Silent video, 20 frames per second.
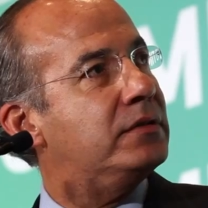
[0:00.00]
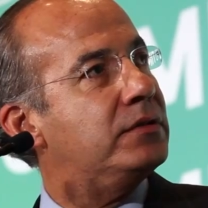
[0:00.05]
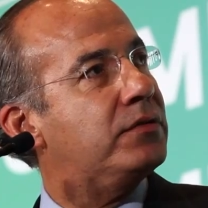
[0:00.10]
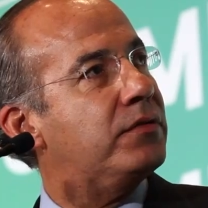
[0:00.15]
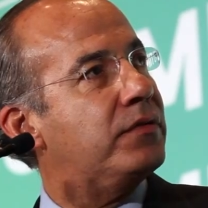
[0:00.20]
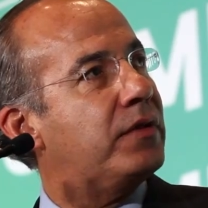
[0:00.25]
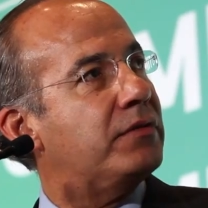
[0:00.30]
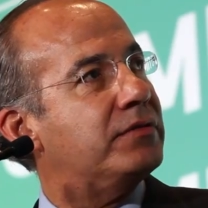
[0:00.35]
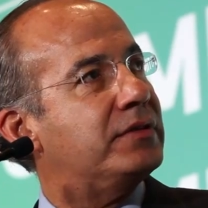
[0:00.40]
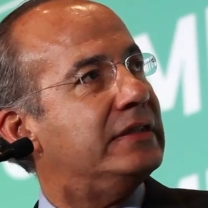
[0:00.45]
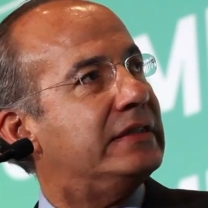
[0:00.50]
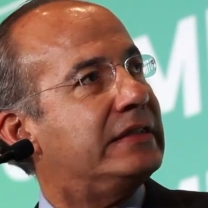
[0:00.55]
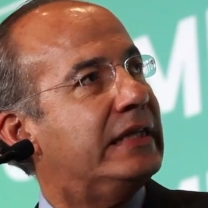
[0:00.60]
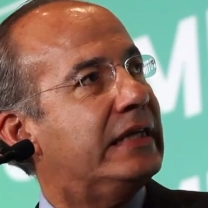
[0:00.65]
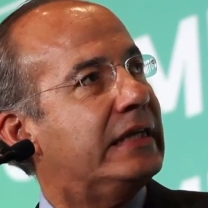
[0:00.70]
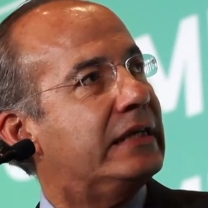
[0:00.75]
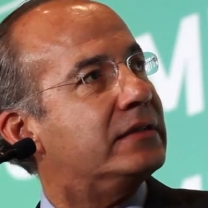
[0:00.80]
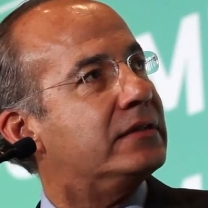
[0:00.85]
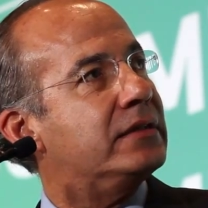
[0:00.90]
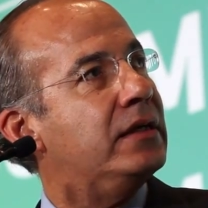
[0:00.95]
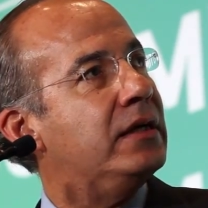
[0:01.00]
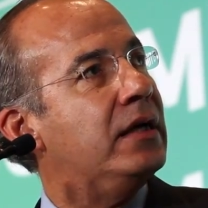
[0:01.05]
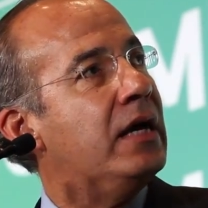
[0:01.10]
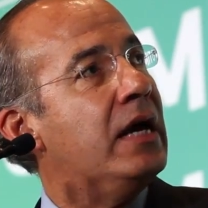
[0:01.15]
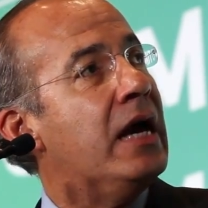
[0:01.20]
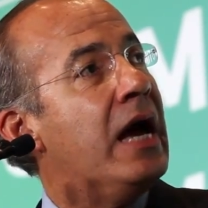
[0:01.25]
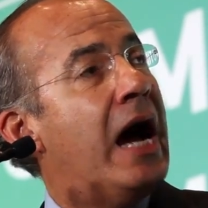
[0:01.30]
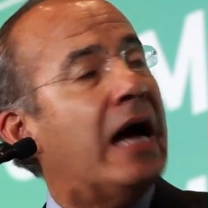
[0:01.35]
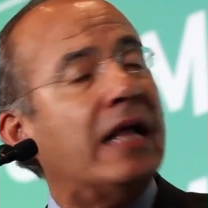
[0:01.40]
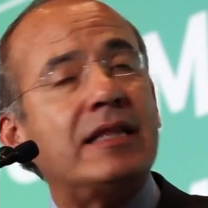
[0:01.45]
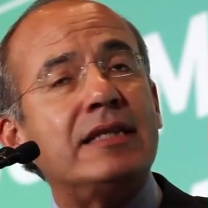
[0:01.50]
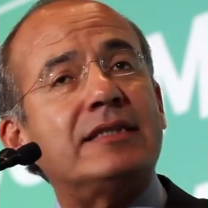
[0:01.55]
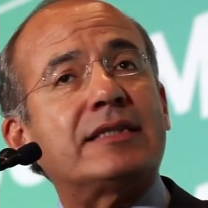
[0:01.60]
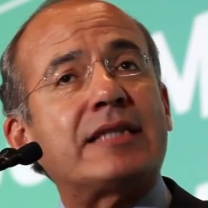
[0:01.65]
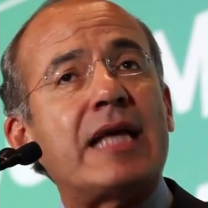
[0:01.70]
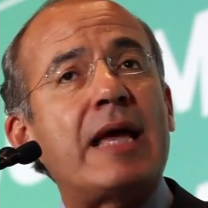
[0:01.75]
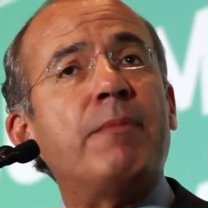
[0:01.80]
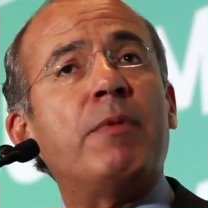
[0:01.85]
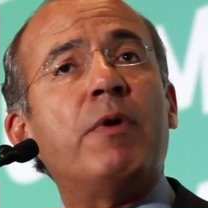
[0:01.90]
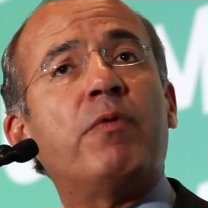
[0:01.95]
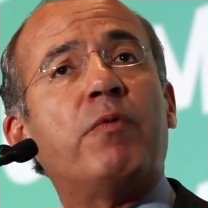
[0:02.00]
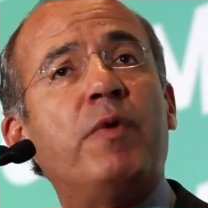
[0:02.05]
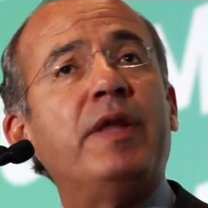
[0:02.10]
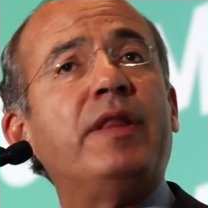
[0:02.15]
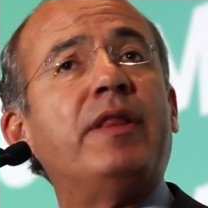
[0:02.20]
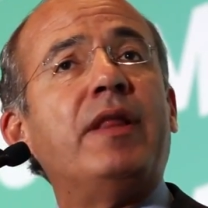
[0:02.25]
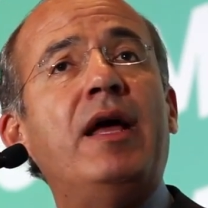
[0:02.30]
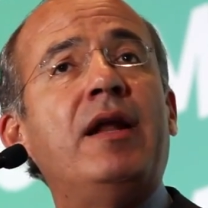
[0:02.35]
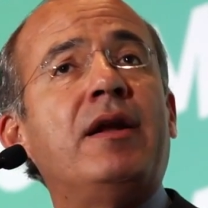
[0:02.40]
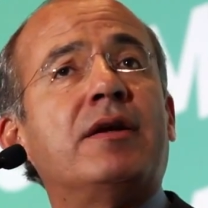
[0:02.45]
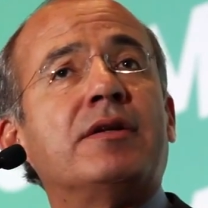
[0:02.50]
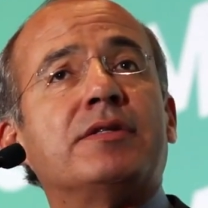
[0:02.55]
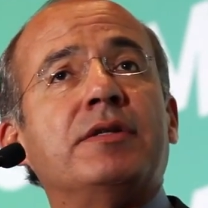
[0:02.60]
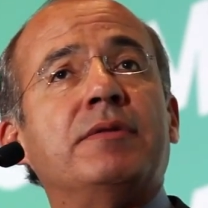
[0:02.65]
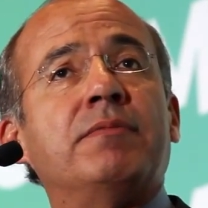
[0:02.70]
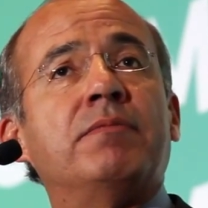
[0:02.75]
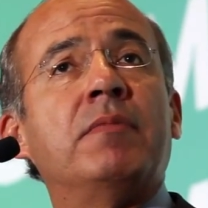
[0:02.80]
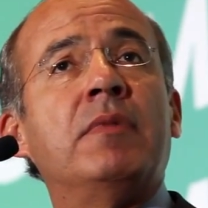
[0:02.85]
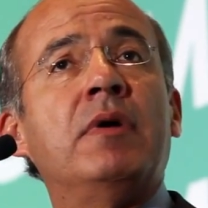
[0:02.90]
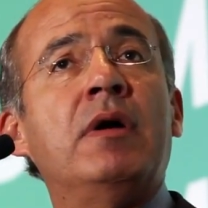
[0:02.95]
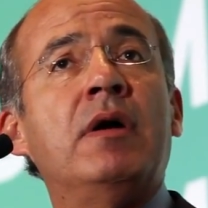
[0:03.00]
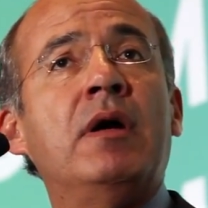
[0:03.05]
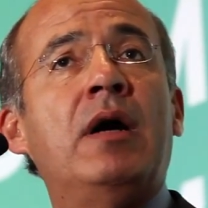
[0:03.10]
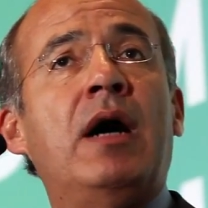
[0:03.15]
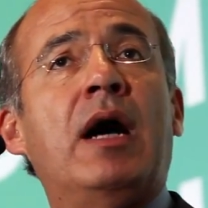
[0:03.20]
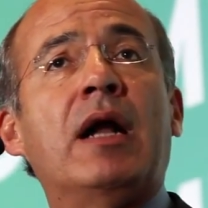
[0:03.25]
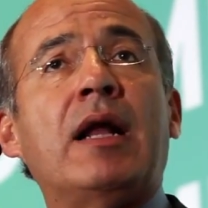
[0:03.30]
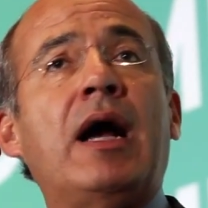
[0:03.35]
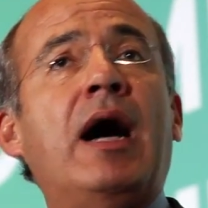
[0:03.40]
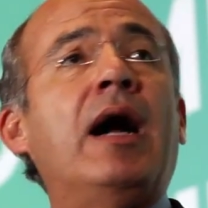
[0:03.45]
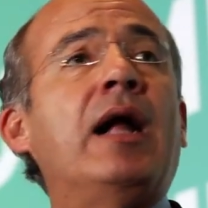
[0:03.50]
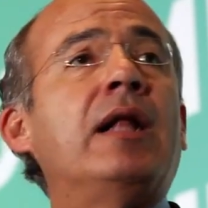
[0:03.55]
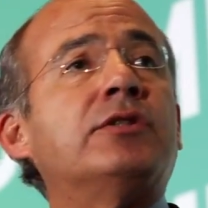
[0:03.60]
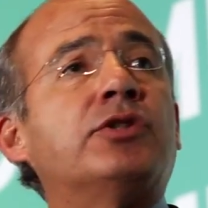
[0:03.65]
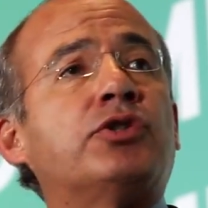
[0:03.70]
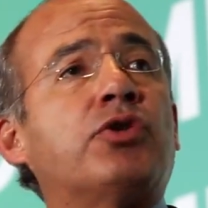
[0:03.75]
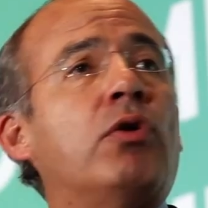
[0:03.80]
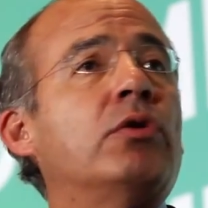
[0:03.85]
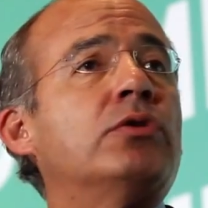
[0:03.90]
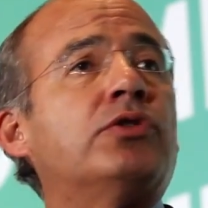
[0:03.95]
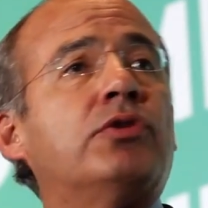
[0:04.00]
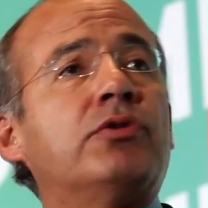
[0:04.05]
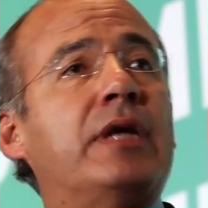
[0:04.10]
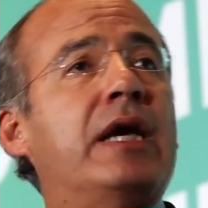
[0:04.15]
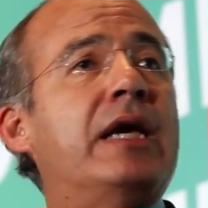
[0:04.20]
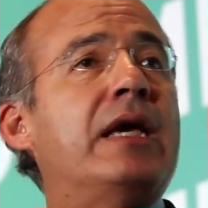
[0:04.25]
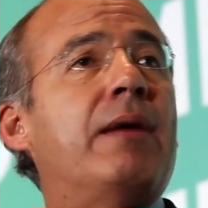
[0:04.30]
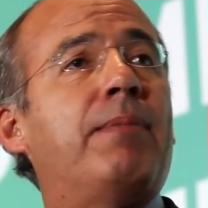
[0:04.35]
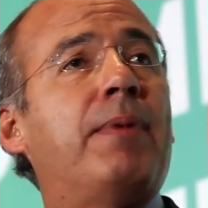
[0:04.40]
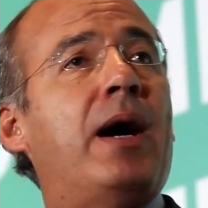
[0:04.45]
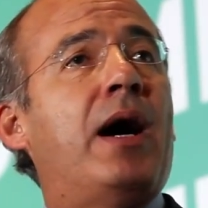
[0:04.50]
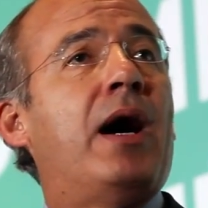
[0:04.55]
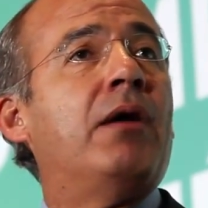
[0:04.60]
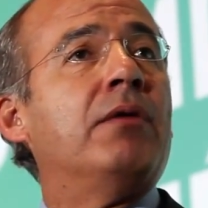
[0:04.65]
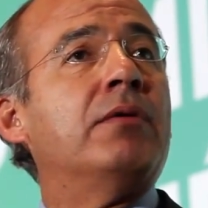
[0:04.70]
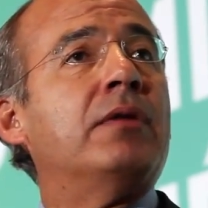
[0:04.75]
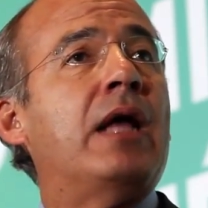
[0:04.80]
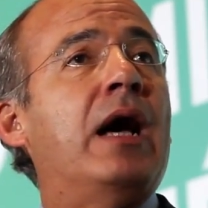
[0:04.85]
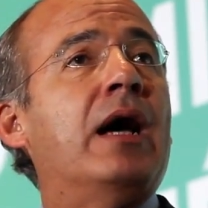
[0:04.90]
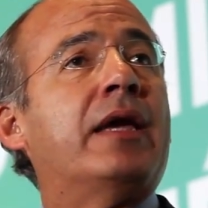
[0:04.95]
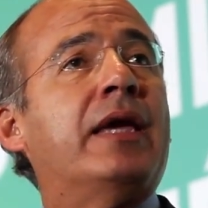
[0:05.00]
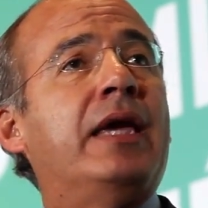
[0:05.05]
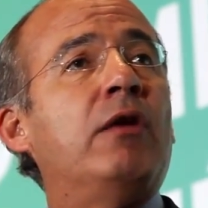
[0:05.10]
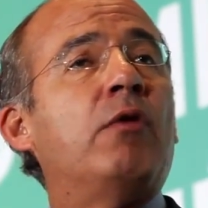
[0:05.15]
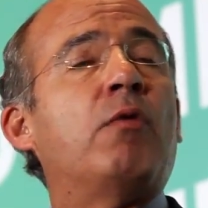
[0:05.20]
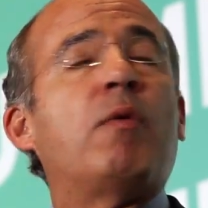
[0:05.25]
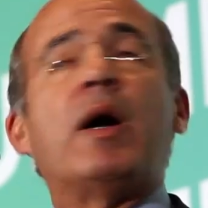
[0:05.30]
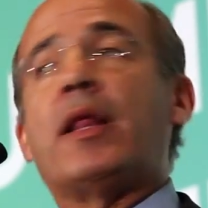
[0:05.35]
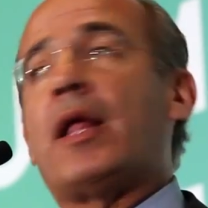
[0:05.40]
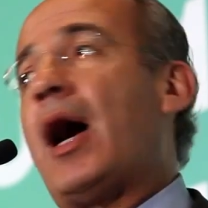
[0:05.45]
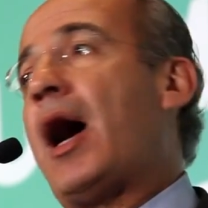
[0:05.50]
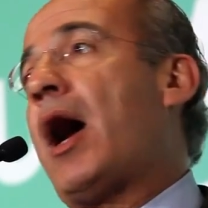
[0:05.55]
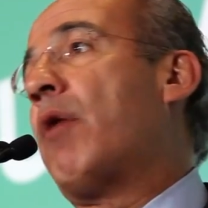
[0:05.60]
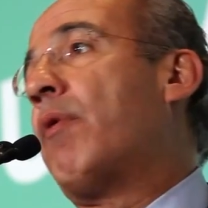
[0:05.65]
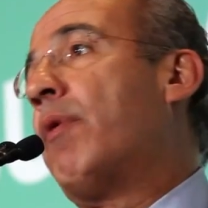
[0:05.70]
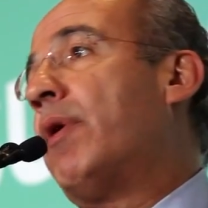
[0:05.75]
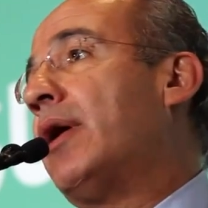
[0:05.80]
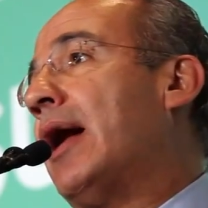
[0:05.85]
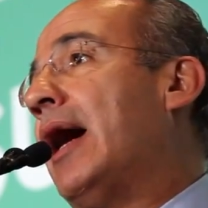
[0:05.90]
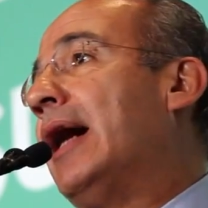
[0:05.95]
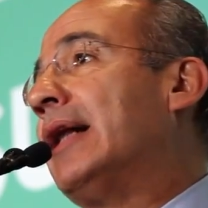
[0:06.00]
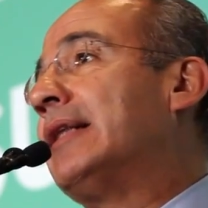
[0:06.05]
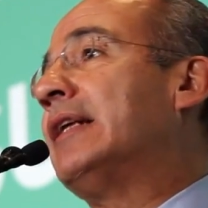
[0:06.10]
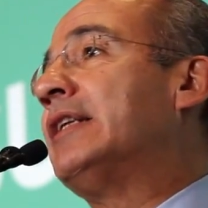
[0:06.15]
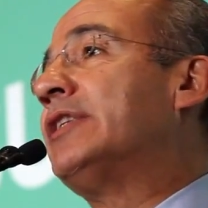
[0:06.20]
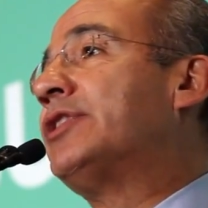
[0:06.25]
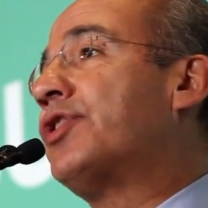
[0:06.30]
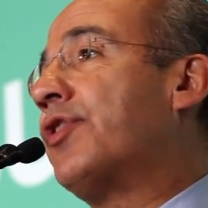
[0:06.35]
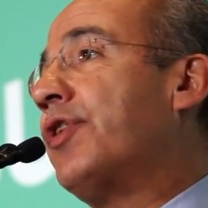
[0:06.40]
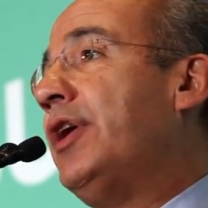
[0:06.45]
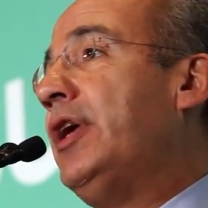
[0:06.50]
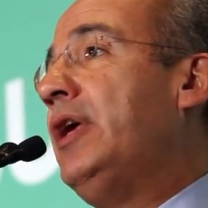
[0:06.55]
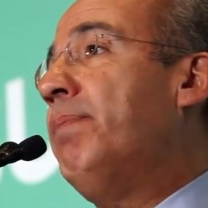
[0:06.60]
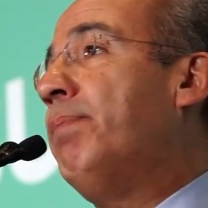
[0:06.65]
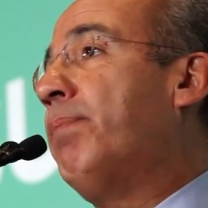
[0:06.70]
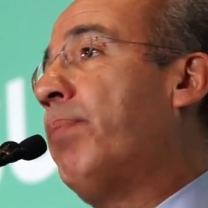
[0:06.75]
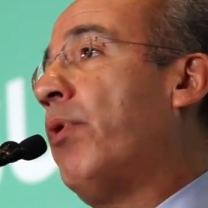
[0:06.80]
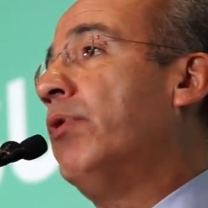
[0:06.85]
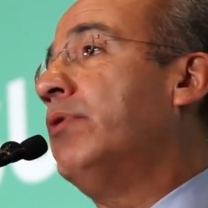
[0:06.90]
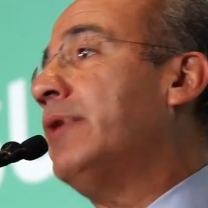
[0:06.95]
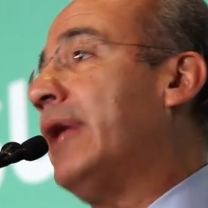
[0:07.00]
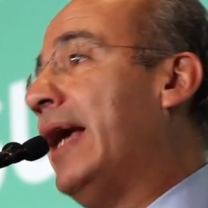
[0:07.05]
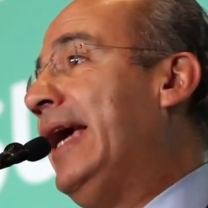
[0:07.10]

in 2006. And the same with wind energy. And I'll talk today about a kilowatt hour at 3.8